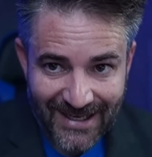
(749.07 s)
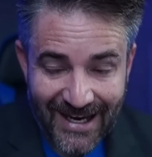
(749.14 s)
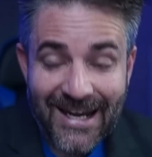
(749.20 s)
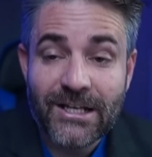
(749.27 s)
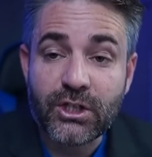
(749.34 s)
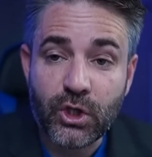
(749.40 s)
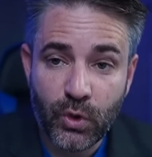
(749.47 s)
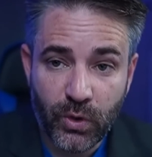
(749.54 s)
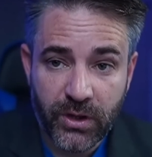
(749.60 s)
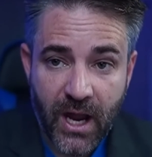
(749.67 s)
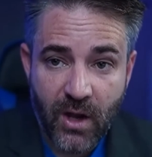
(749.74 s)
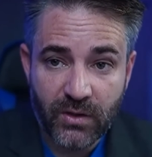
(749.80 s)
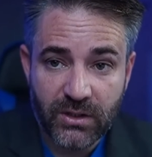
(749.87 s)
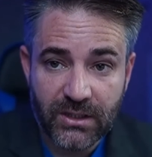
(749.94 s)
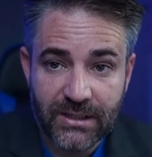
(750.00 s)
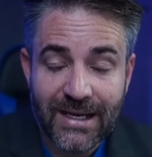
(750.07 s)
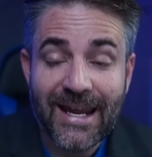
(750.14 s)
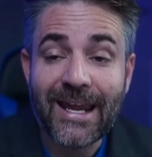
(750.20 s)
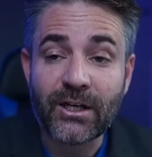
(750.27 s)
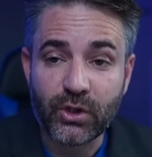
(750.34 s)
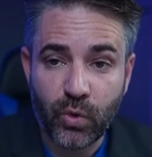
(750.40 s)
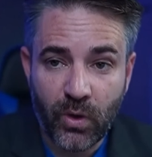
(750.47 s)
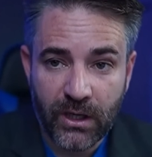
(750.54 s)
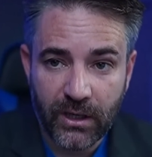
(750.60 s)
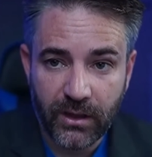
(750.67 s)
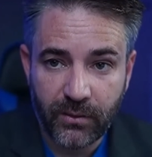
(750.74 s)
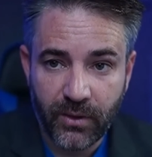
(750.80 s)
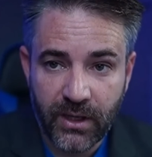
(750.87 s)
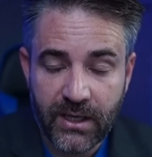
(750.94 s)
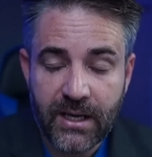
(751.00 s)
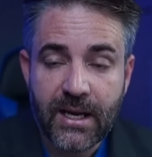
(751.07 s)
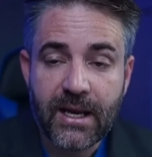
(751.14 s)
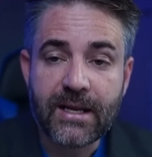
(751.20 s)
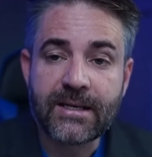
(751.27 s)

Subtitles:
in 2023.